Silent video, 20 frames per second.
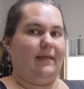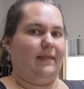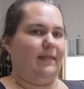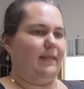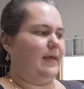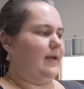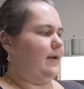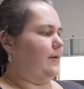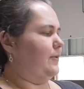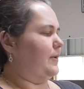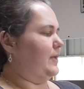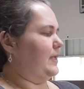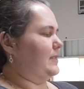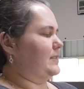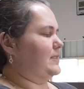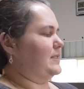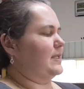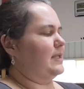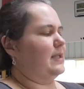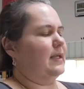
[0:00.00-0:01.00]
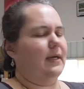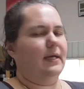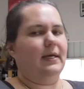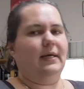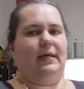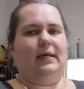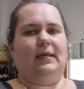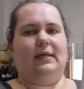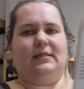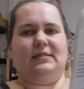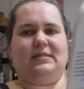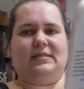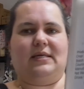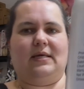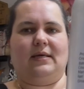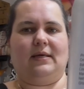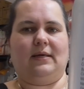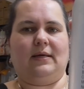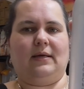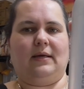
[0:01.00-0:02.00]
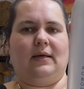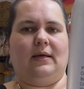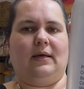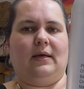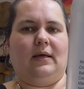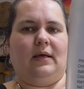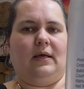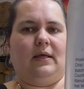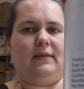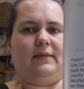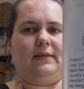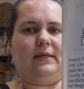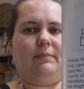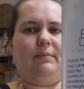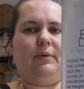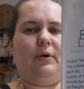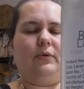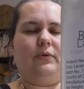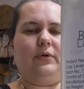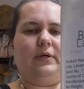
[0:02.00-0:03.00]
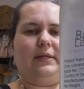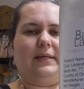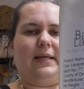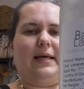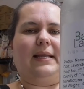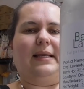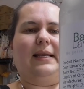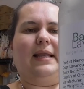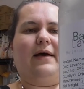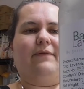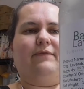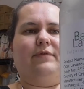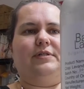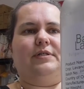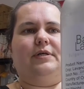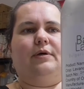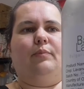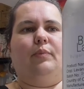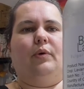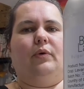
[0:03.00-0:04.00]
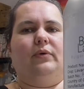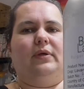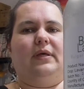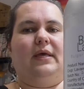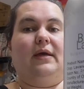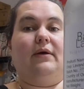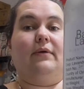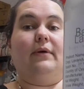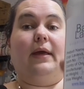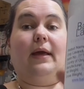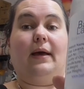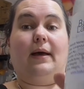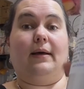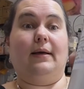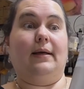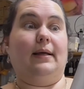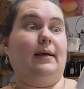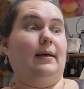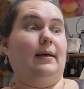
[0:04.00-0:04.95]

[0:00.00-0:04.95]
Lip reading: There it is. So there is the Balkan Lavender Bulgarian